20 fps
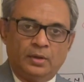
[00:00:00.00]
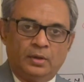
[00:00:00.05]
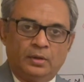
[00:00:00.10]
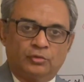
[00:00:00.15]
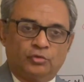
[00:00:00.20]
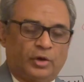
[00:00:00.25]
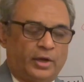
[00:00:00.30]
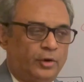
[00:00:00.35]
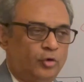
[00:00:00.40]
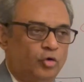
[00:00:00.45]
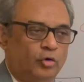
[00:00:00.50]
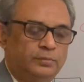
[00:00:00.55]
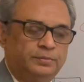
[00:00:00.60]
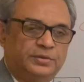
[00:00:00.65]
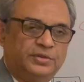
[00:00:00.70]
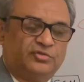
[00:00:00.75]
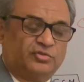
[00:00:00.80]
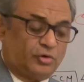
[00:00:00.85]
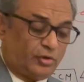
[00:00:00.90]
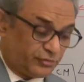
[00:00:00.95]
So I hope
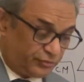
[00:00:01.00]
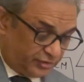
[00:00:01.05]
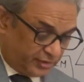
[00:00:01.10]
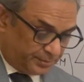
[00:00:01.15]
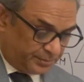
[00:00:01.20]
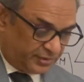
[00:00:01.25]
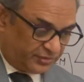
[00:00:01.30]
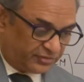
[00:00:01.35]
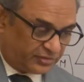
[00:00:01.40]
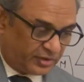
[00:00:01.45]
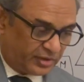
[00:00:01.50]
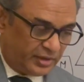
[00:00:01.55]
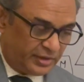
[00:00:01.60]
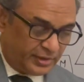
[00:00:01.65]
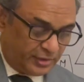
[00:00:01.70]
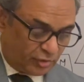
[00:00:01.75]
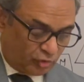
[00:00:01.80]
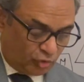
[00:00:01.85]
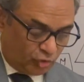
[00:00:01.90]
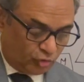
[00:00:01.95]
this concept is
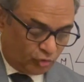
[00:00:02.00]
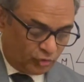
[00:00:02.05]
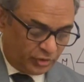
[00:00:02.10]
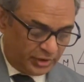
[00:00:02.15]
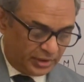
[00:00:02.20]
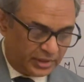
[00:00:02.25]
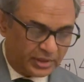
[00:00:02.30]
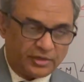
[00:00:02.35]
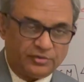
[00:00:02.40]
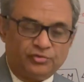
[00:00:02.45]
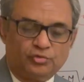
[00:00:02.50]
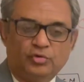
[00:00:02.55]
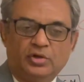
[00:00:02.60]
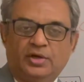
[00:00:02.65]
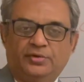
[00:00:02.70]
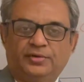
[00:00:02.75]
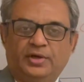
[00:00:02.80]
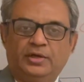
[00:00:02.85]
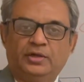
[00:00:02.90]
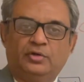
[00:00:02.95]
clear to you. In case you
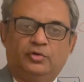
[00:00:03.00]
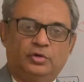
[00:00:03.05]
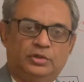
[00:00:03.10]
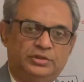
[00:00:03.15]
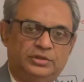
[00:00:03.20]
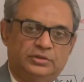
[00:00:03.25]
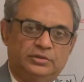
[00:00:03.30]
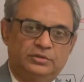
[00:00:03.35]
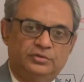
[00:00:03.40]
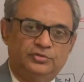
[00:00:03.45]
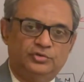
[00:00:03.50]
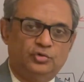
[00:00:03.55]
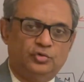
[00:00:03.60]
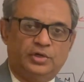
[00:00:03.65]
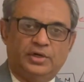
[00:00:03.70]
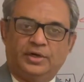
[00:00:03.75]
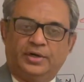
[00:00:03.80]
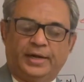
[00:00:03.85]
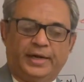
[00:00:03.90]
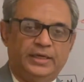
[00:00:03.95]
have any questions, you
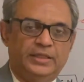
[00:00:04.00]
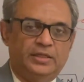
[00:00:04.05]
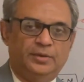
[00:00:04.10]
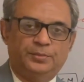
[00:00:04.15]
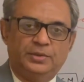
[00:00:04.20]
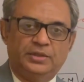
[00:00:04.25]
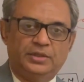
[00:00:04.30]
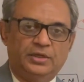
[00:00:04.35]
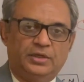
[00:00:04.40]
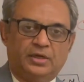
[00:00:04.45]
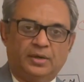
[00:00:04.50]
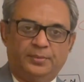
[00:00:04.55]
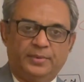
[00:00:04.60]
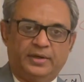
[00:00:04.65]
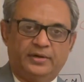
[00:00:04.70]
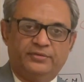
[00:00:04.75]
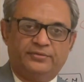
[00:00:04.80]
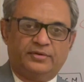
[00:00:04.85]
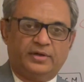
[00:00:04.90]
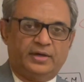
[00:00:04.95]
can write them in the
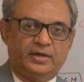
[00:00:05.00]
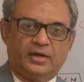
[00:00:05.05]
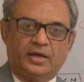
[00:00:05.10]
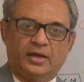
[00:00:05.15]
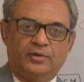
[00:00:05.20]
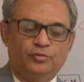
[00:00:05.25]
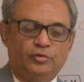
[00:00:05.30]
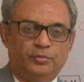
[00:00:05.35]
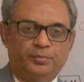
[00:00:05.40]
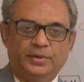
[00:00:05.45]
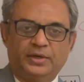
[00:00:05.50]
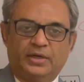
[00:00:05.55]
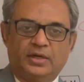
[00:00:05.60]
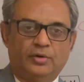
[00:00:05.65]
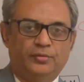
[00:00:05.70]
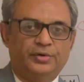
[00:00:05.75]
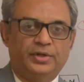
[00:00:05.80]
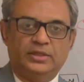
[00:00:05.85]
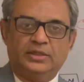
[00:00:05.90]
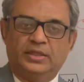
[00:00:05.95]
comments and I will be
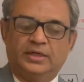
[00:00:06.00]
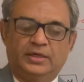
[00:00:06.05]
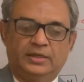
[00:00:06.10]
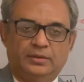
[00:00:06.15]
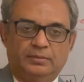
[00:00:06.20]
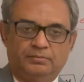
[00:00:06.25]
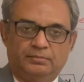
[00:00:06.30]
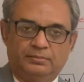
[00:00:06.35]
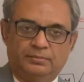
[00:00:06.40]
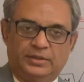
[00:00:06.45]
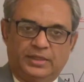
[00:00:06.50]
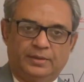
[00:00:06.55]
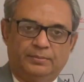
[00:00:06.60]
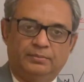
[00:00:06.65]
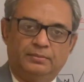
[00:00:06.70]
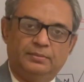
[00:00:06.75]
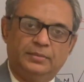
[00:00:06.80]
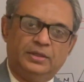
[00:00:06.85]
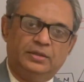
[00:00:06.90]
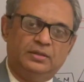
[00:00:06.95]
covering
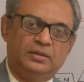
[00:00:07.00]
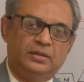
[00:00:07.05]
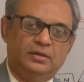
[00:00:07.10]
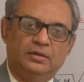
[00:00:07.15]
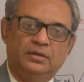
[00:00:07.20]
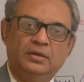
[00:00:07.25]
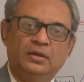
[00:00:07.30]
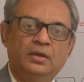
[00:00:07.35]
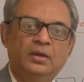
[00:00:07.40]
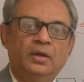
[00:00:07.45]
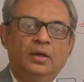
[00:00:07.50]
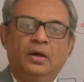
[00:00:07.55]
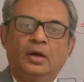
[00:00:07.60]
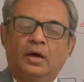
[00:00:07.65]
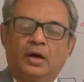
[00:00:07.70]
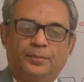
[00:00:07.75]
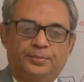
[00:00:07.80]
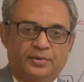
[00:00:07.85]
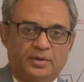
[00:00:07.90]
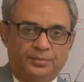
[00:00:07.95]
them in the
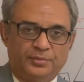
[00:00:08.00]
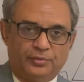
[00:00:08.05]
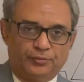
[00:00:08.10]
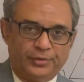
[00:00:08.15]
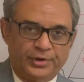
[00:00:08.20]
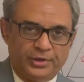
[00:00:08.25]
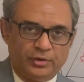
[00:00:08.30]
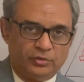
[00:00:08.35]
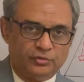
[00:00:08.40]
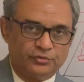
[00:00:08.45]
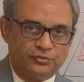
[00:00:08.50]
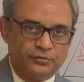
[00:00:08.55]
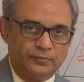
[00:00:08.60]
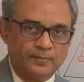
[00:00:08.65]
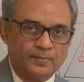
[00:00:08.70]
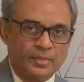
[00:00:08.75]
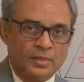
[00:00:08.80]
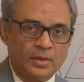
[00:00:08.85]
upcoming videos.